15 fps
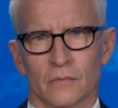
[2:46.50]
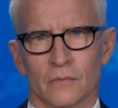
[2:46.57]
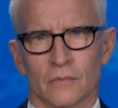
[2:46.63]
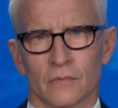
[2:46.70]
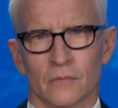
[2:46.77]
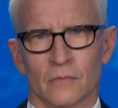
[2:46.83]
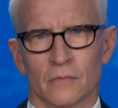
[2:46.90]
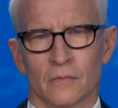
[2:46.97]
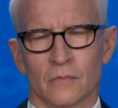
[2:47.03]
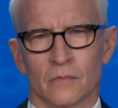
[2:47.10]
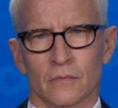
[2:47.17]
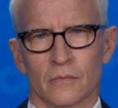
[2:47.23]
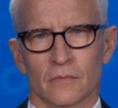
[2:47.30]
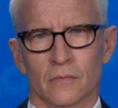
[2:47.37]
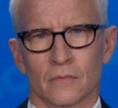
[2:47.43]

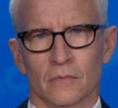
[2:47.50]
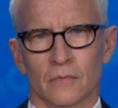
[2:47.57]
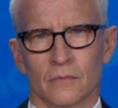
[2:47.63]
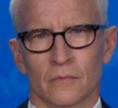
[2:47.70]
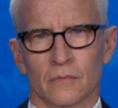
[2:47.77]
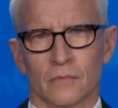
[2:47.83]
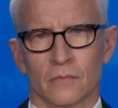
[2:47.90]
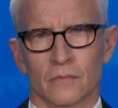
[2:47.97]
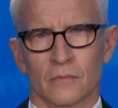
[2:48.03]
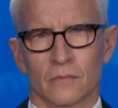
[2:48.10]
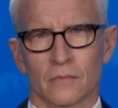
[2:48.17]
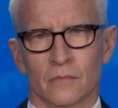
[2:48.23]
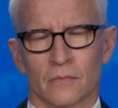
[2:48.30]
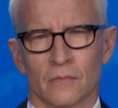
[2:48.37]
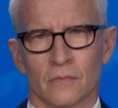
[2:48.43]

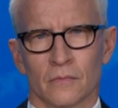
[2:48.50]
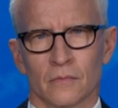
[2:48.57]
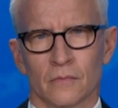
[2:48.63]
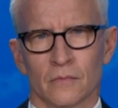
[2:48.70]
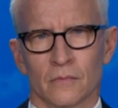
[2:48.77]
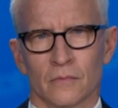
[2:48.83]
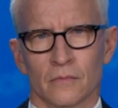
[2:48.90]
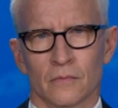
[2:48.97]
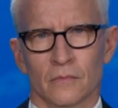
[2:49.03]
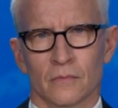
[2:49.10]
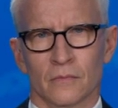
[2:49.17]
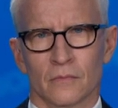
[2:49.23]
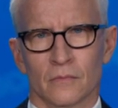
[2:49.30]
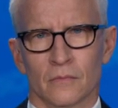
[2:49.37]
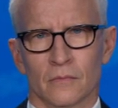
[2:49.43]

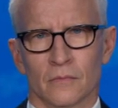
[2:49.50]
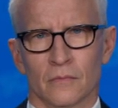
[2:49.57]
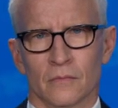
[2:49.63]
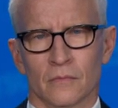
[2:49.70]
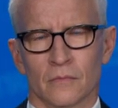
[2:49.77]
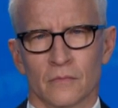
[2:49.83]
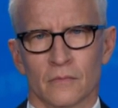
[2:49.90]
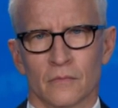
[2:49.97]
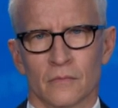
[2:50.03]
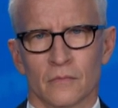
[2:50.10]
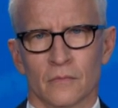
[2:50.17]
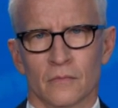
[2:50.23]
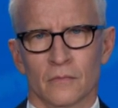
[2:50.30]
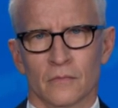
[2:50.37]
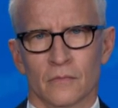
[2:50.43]

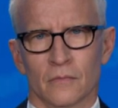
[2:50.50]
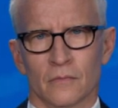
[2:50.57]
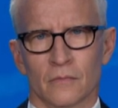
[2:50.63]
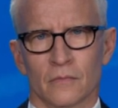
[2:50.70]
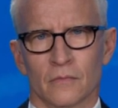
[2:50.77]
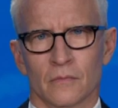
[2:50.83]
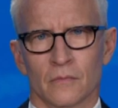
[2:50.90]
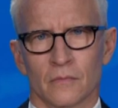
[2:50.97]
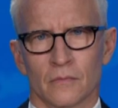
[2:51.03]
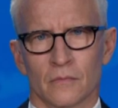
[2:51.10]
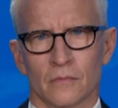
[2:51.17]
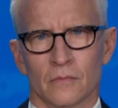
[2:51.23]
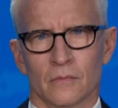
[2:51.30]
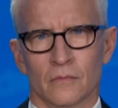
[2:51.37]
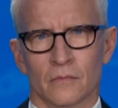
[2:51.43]

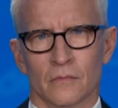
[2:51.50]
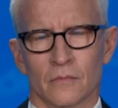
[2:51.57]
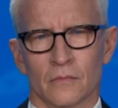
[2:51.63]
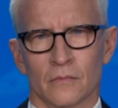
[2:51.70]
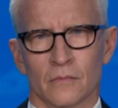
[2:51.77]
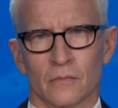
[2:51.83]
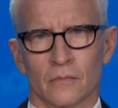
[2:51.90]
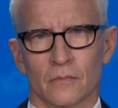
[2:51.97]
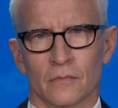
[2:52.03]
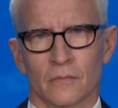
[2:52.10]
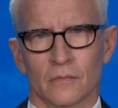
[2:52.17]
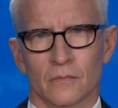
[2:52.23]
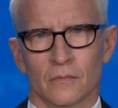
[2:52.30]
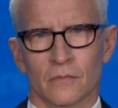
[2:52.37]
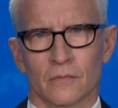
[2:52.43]

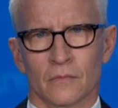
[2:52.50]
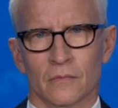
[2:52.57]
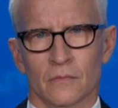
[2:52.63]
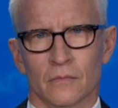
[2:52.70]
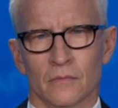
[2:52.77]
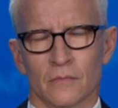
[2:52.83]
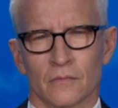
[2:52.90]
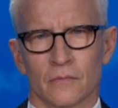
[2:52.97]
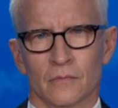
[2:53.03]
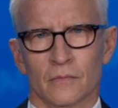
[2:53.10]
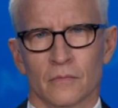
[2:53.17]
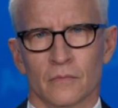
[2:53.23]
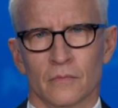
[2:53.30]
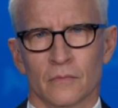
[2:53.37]
This person isn't speaking.